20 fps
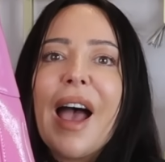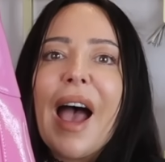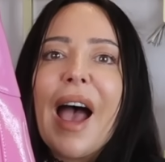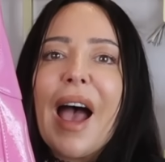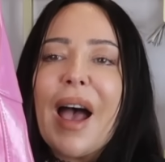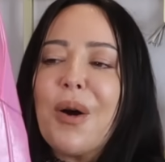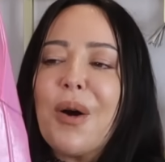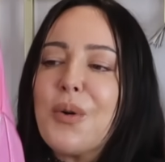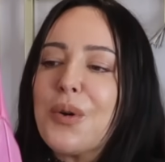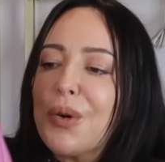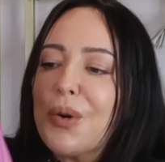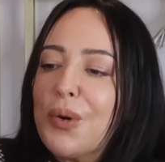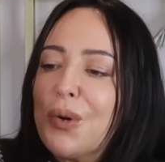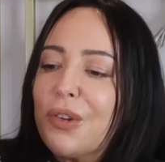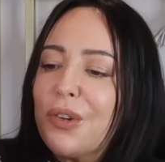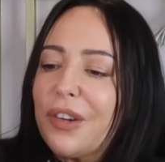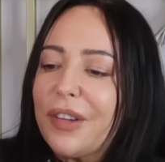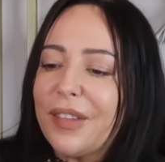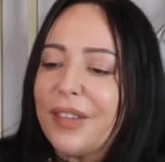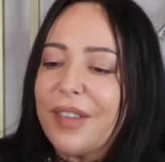How
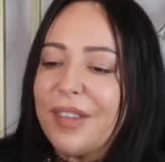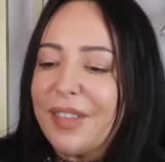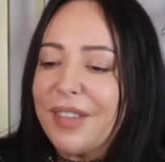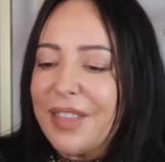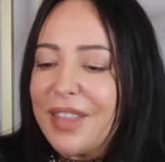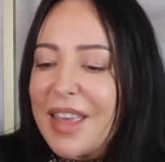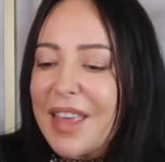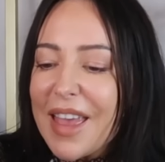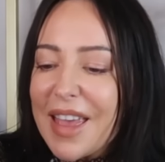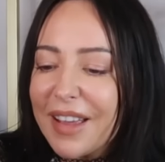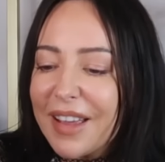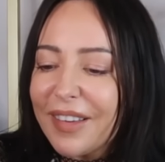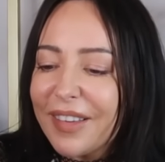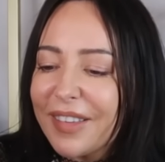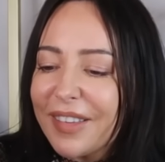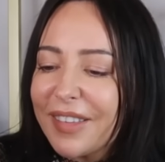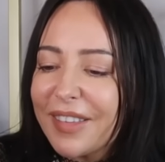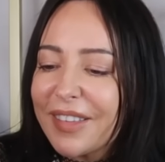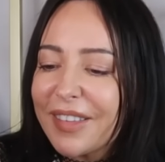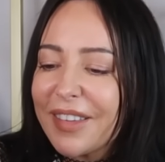gorgeous is
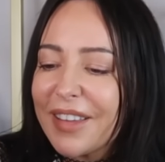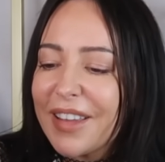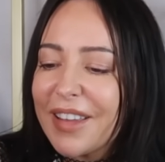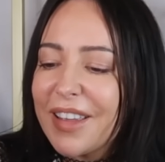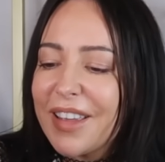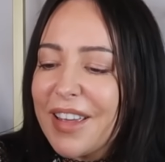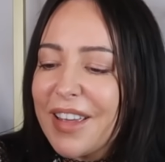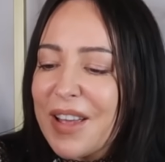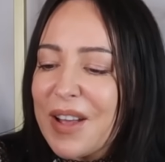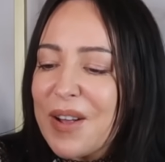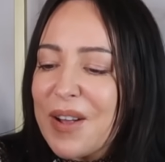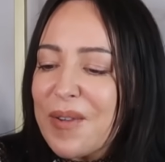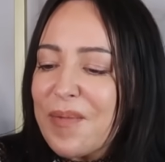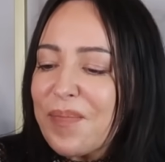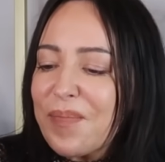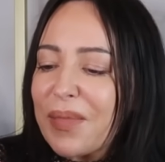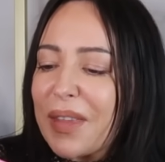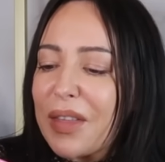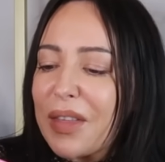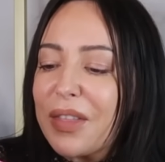this?
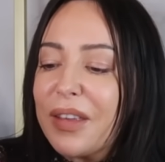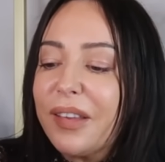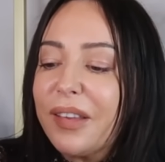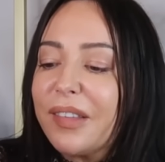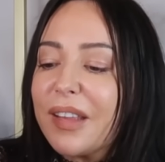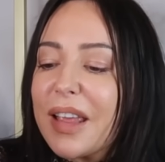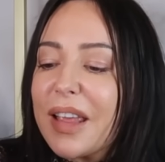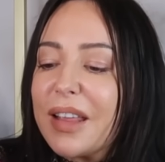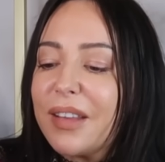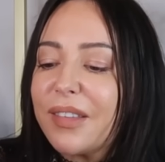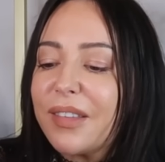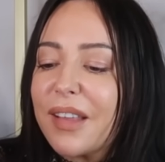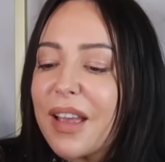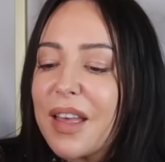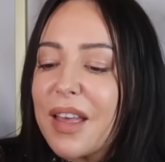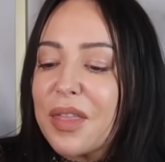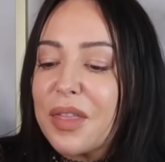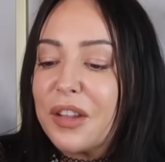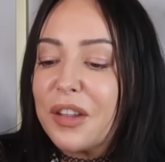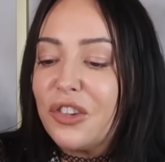This is
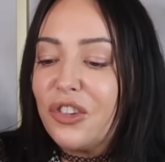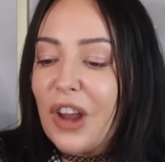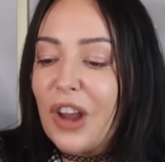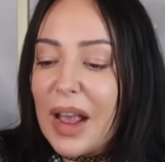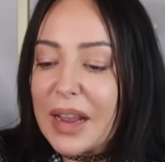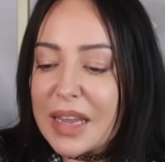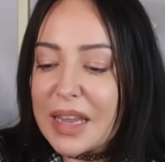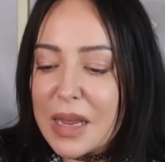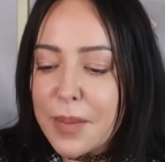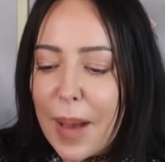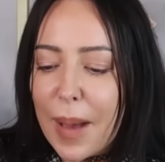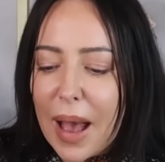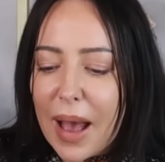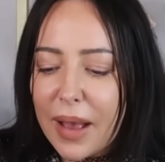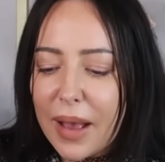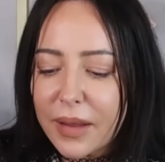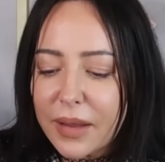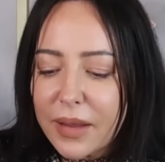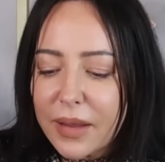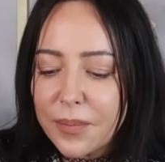the Jackie
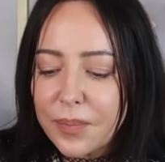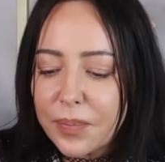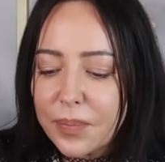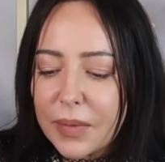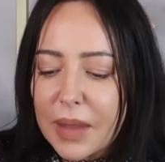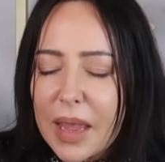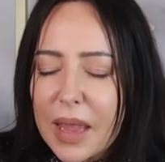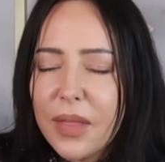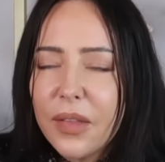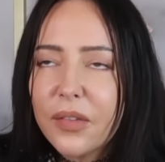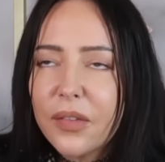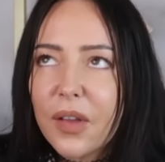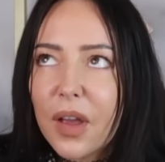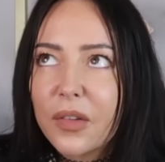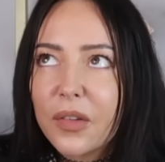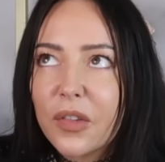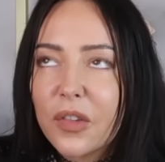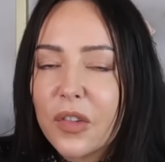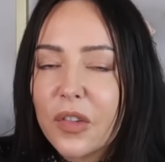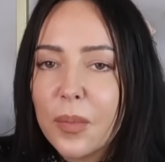bag in the
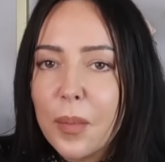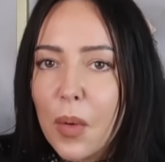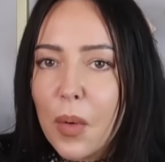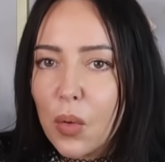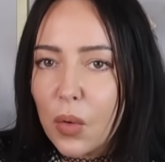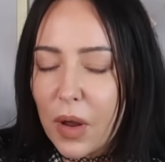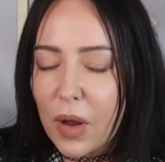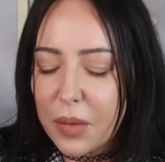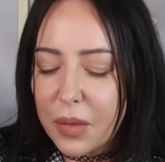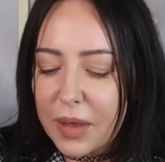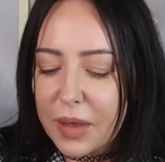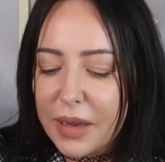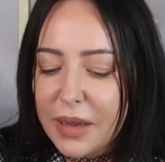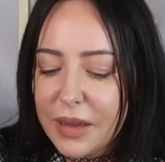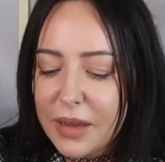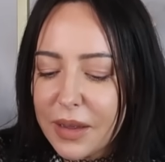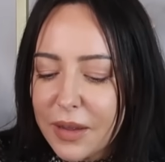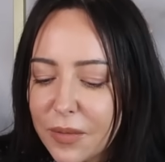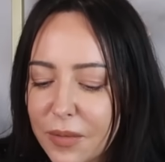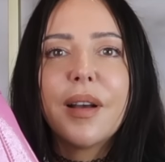size small, I
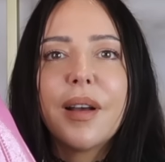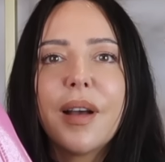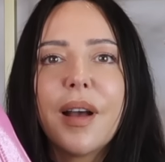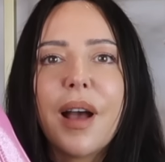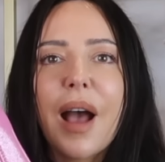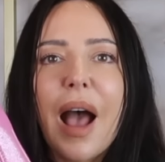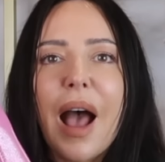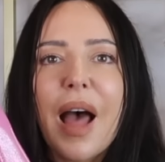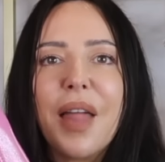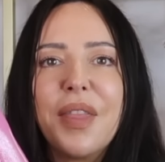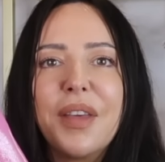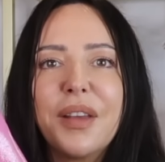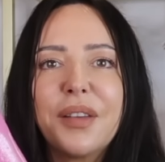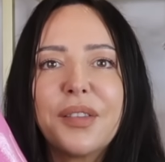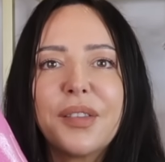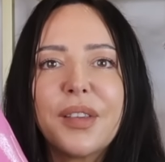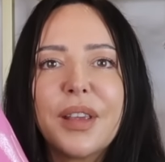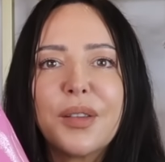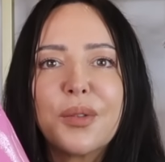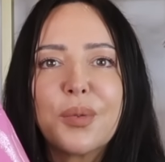think. And
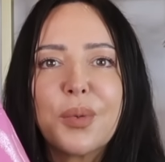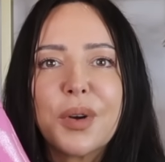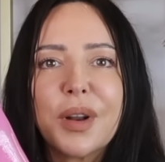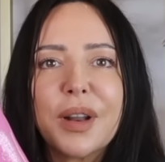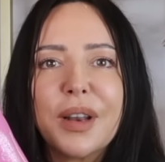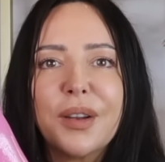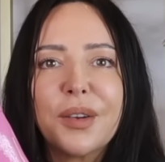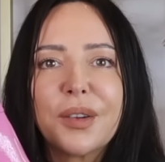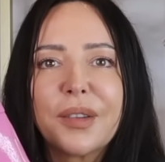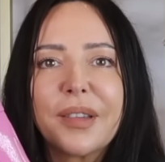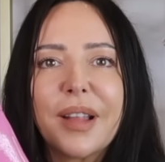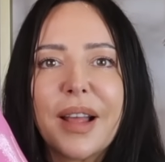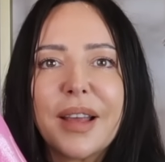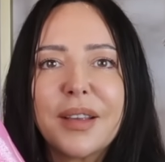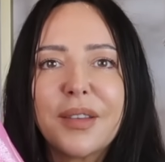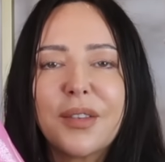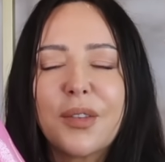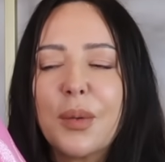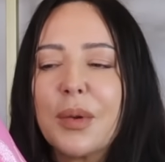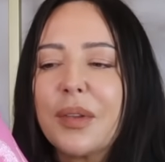this is what it looks
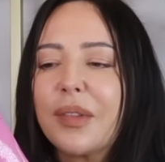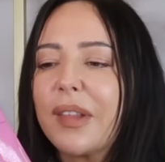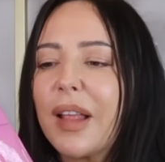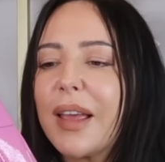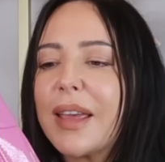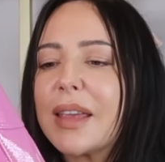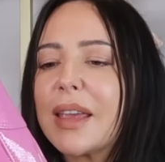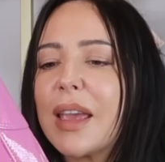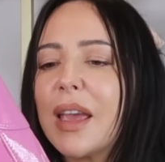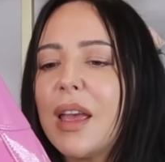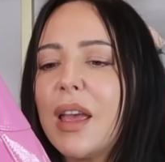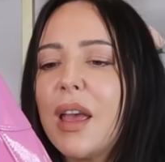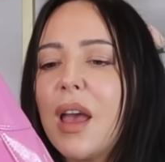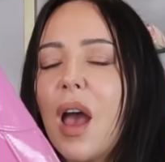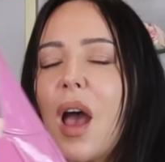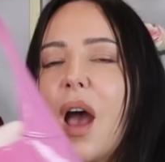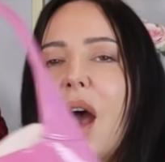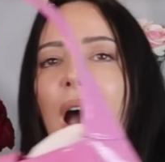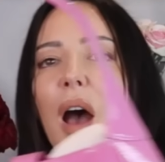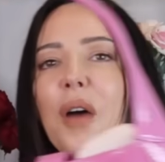like. So it's like
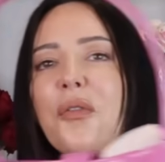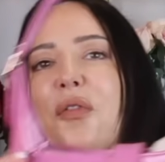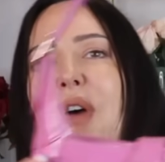a